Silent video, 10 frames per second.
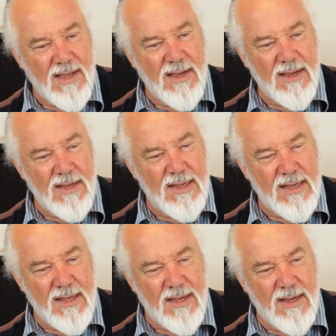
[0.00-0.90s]
Uh,
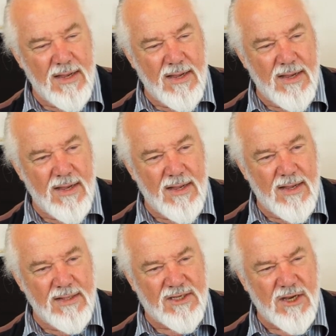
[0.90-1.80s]

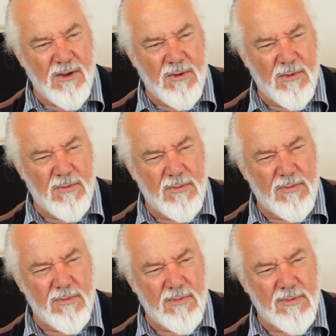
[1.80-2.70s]
and
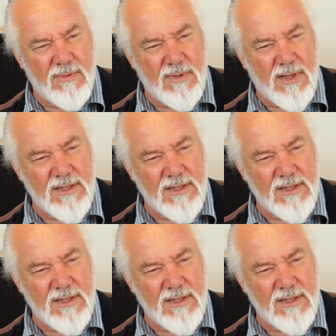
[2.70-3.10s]
so